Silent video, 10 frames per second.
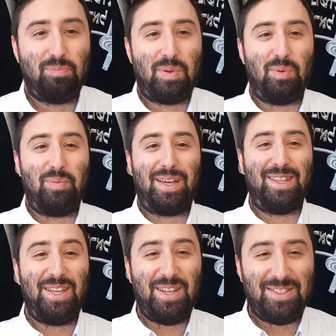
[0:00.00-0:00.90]
People make
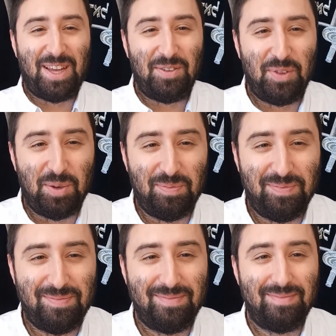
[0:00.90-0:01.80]
linens out of them.
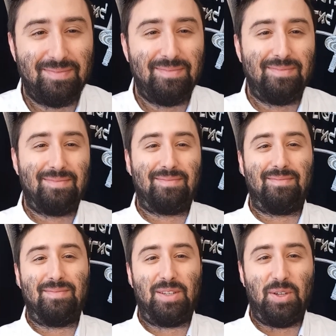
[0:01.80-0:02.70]

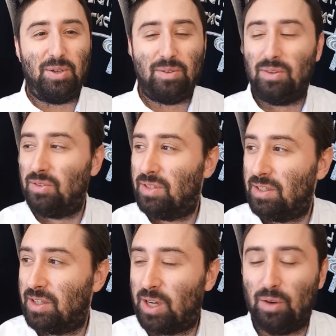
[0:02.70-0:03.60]
You know, those things
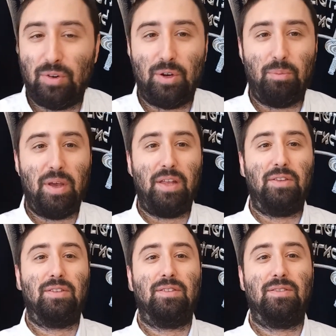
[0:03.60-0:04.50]
that cover your
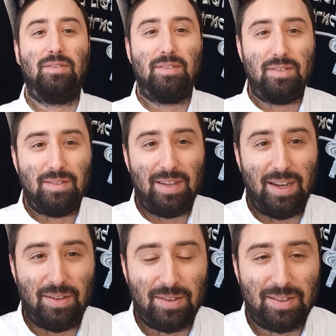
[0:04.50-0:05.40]
beds
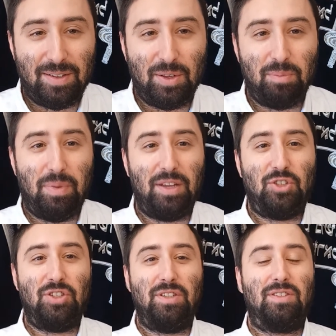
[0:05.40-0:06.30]
and, you know, the bed
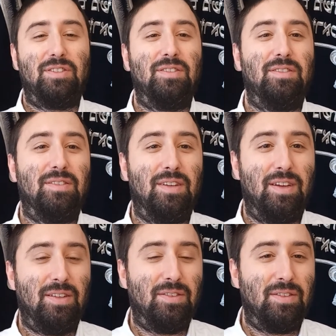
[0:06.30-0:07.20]
sheets
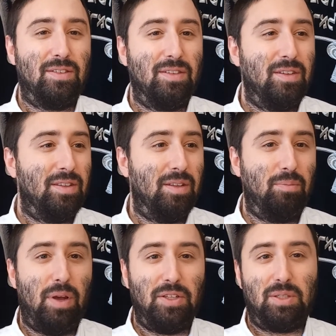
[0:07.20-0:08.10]
and the
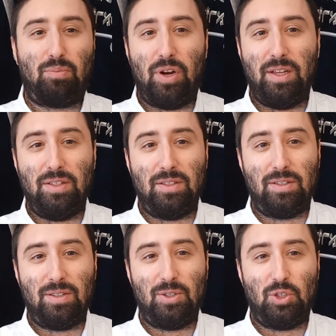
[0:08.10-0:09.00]

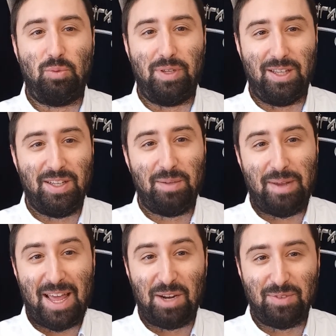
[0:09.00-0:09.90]
bedspreads should be linen,
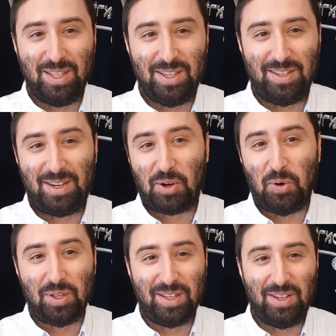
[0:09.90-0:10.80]
made out of linen. They're
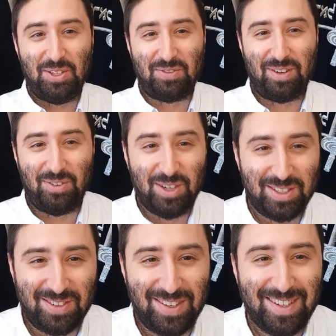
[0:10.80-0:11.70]
called linens for a
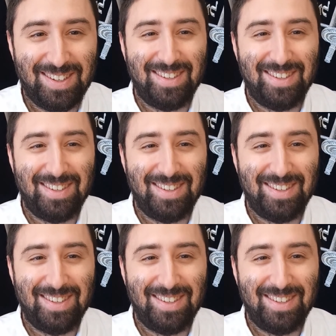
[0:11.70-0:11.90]
reason, right?